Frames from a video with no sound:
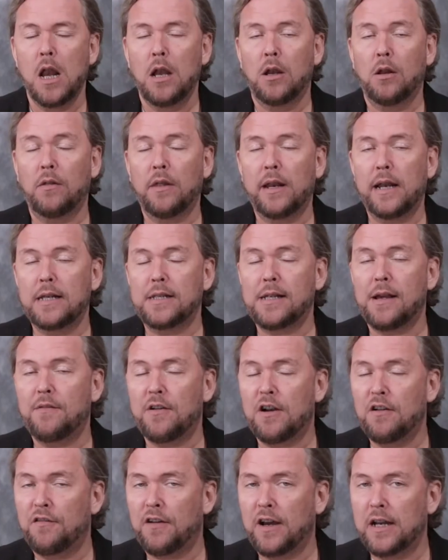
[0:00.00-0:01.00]
nonetheless, a
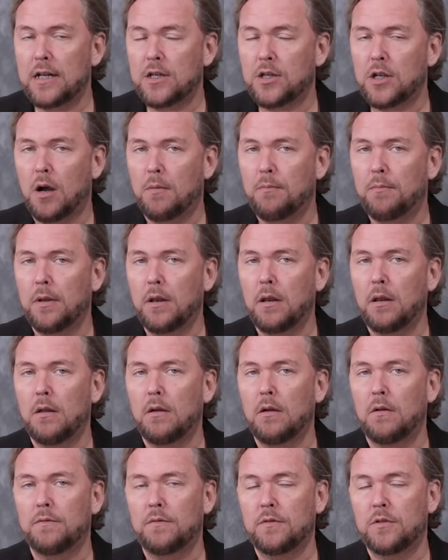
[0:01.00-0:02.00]
very fine example
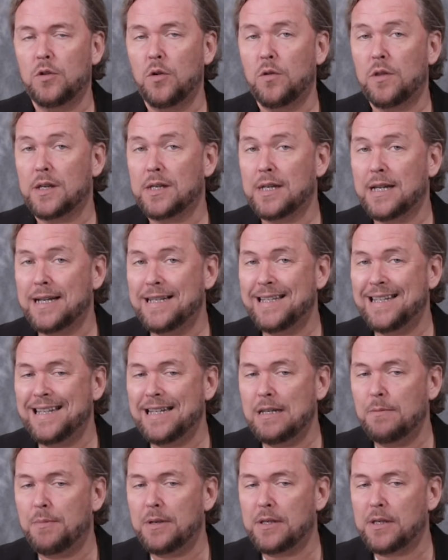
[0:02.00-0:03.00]
of
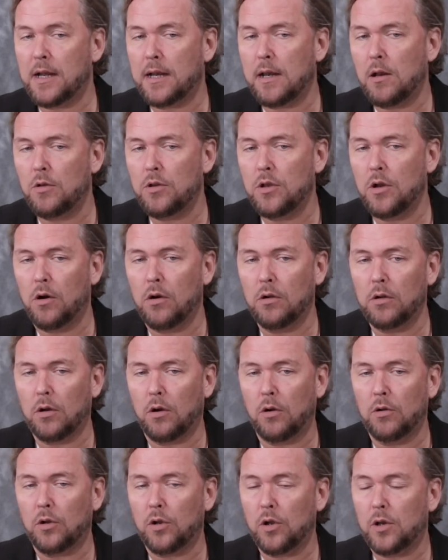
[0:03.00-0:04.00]
2019 Pessac Léognan
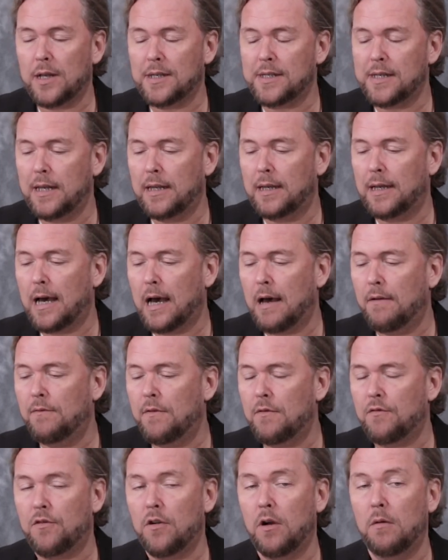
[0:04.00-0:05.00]
Grand Cru Classé de Graves
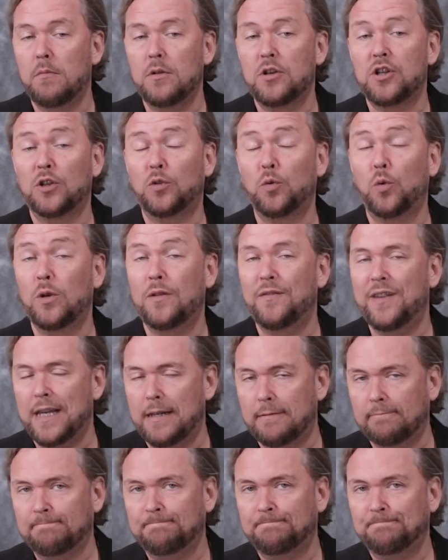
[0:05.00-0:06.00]
from Château Olivier.